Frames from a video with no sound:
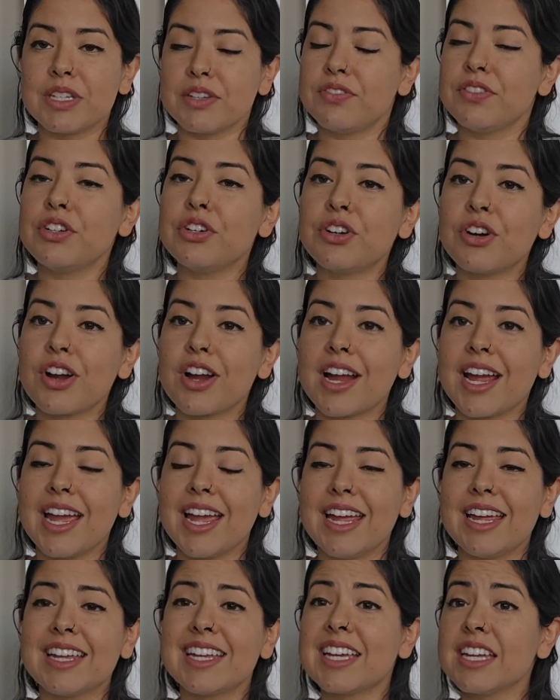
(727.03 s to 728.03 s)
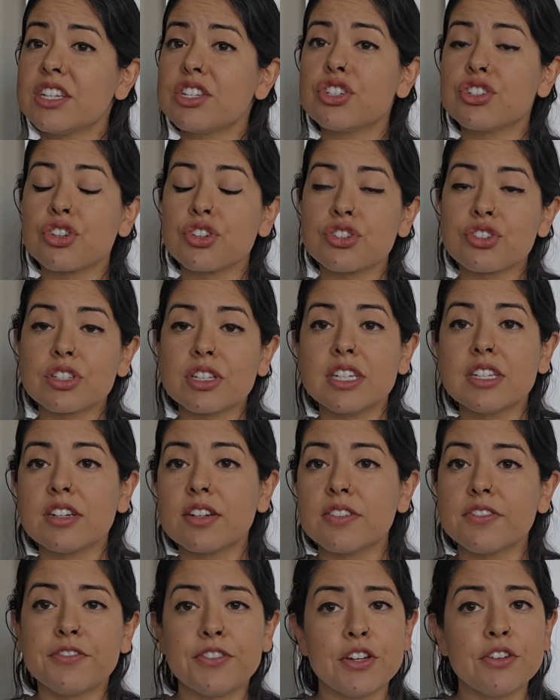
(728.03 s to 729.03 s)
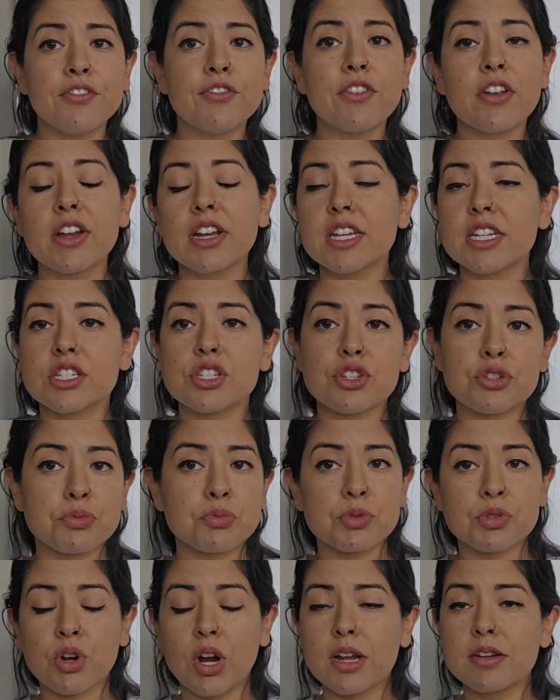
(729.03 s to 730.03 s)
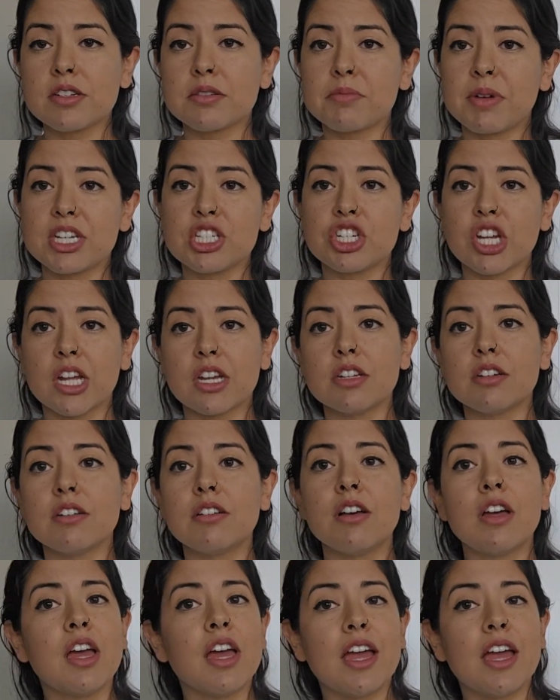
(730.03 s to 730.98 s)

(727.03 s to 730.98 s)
If you're a kids church leader, feel free to subscribe to my channel.